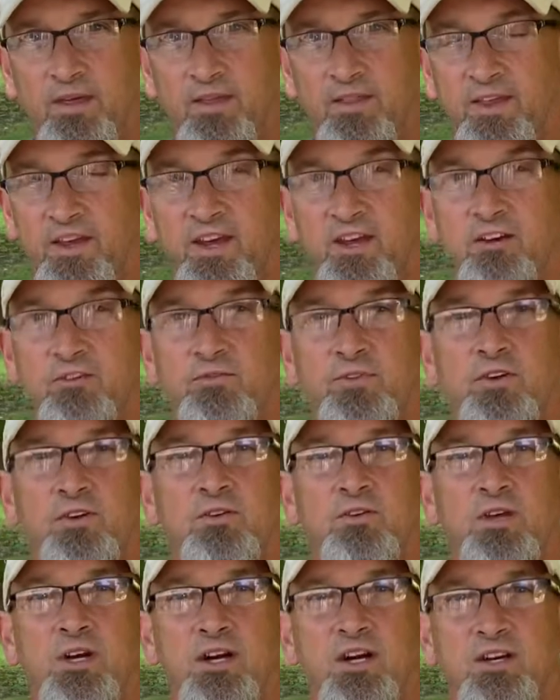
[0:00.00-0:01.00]
They
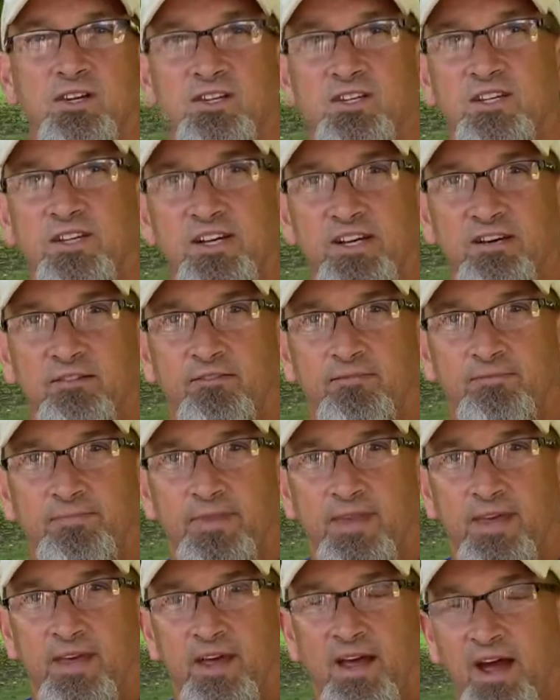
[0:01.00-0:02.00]
interviewed a slave
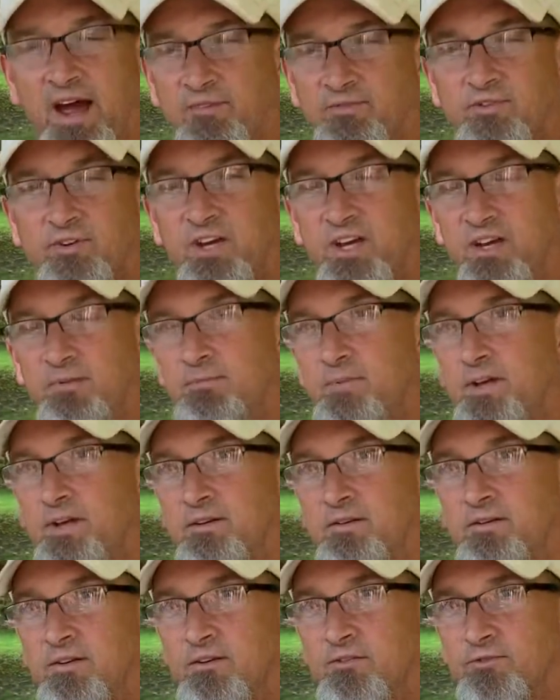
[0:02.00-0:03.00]
after he had
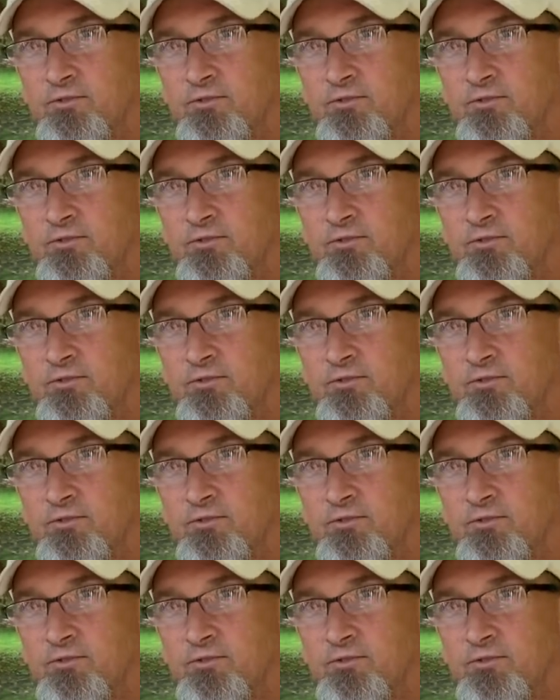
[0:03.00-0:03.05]
been